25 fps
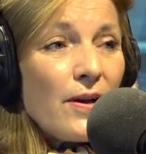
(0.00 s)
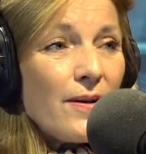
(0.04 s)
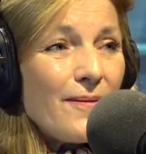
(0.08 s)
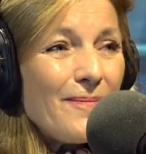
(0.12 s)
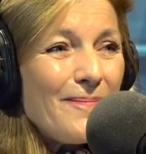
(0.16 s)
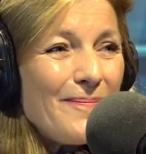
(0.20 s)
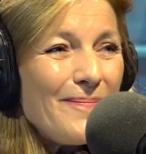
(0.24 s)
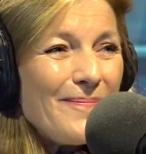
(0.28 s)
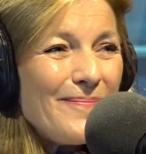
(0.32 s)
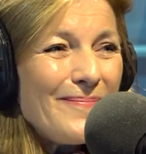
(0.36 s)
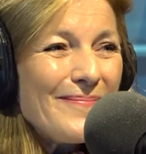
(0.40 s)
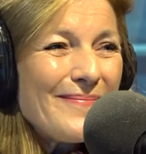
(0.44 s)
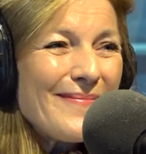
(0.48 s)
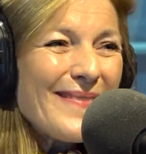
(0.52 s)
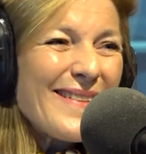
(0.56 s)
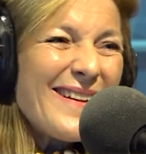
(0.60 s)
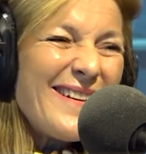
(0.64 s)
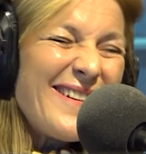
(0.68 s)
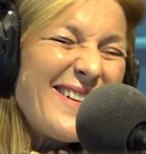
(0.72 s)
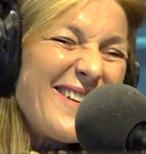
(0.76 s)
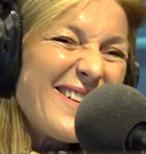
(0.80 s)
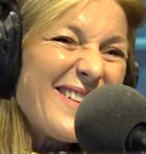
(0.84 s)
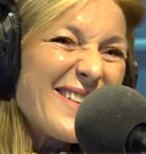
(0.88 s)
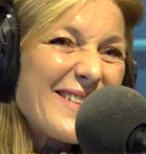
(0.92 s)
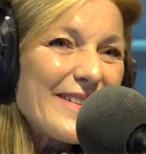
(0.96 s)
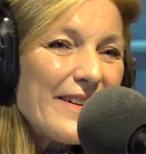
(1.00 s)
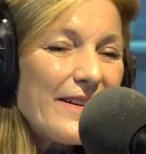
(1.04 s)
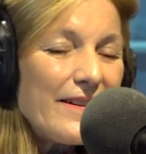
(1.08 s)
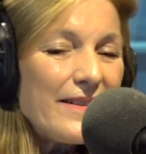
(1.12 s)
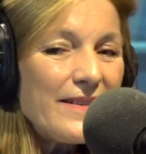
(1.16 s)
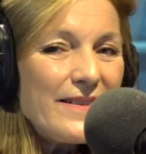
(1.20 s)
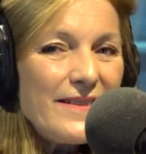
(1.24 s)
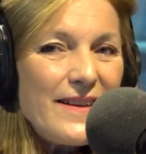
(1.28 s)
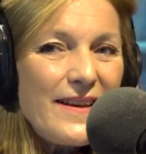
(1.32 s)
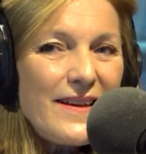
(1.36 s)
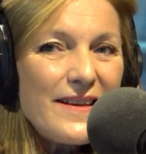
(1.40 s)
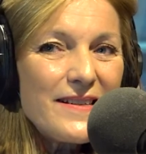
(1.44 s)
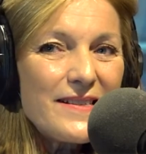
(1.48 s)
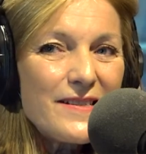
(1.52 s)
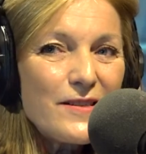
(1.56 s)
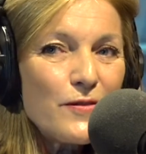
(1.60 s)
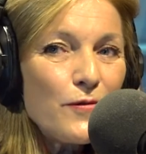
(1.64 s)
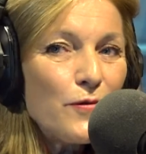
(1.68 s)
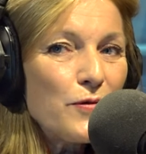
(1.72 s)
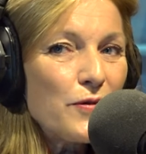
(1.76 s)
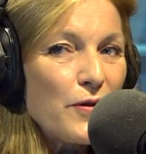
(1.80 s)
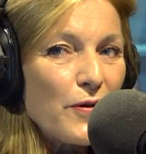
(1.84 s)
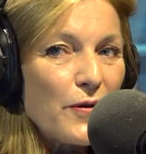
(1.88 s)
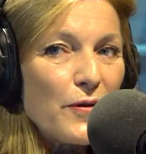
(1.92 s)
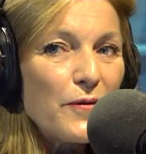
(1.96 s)
controversial at the very least. Yeah,
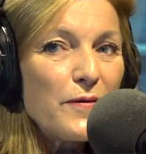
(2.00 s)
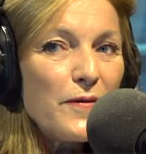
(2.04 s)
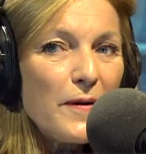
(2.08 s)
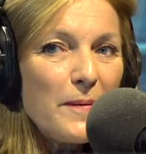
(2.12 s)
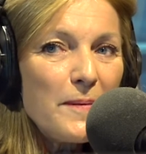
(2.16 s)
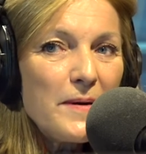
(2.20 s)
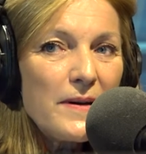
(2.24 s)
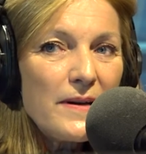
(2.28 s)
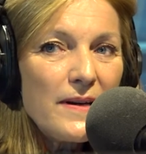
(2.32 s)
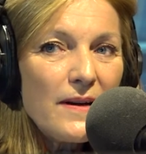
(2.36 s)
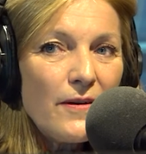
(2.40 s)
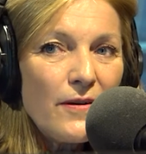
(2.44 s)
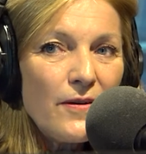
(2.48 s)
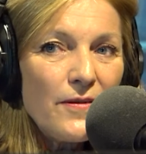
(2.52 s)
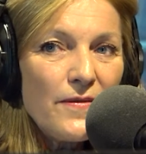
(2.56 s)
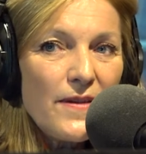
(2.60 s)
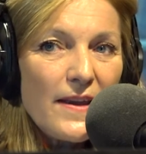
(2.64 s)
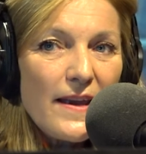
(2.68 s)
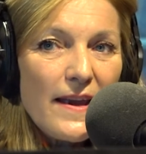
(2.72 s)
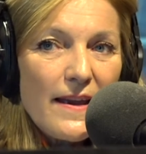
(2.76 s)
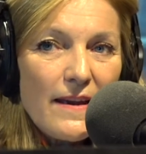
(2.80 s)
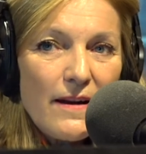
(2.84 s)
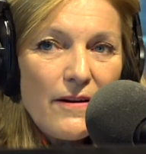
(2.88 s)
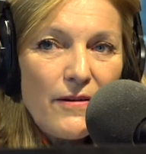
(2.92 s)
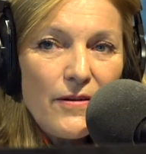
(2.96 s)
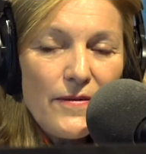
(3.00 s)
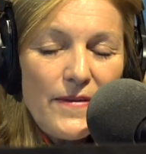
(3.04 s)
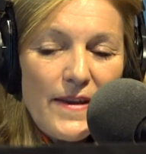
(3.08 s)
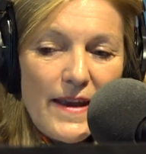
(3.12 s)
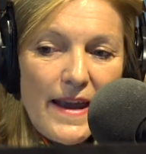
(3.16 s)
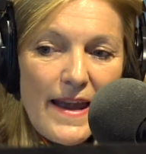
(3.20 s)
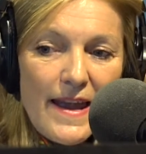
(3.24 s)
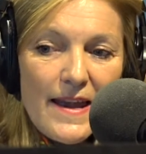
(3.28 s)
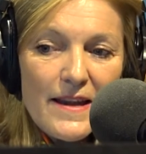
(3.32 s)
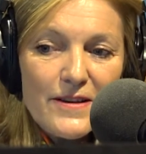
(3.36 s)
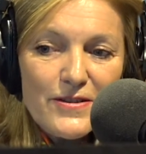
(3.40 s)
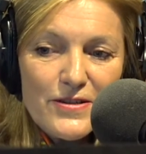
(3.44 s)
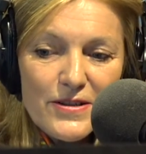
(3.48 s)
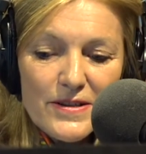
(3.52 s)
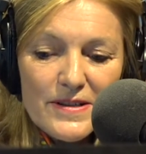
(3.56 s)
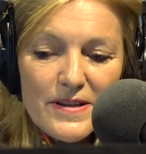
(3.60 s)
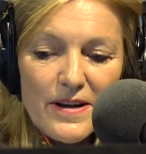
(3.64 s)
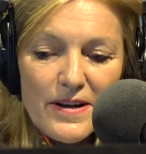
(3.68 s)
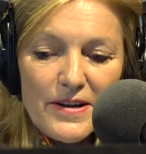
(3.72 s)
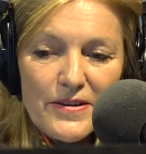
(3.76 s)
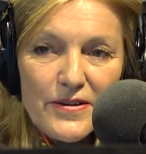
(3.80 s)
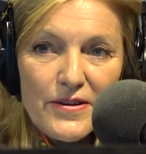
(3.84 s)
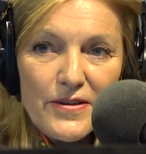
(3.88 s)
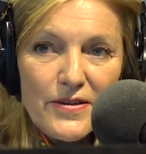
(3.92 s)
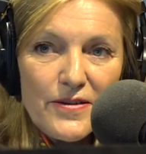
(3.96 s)
sort of. I mean, on the on the edges,
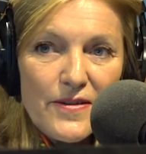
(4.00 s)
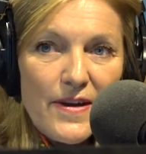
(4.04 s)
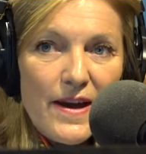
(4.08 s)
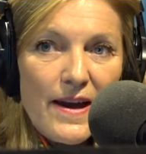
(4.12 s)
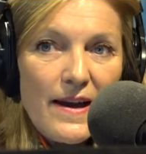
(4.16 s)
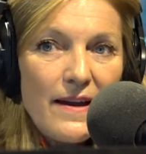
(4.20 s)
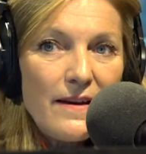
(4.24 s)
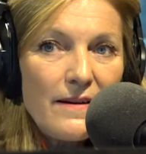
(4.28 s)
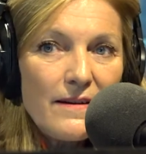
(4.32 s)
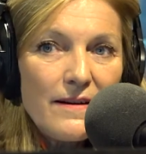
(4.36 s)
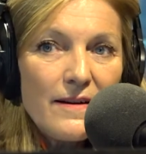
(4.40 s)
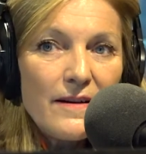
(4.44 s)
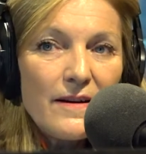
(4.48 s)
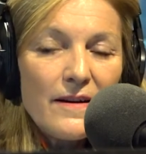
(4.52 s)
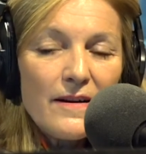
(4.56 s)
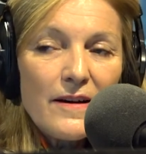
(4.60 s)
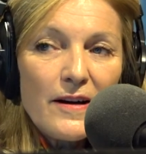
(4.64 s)
I knew that.